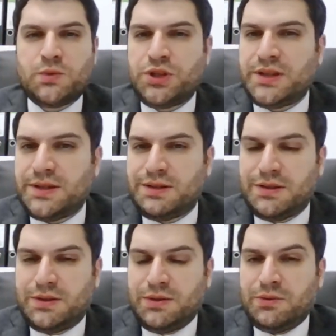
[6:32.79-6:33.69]
which
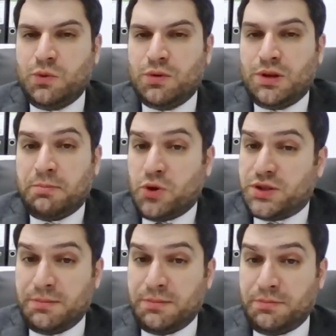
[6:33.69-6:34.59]
is the
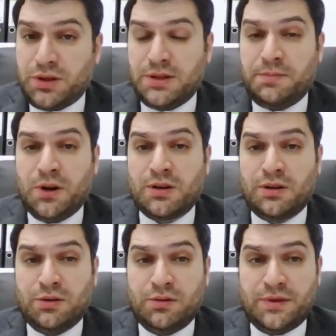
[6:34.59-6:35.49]
most important
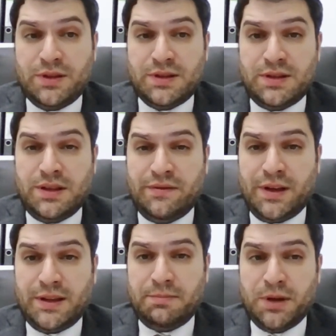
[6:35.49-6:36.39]
part of this event,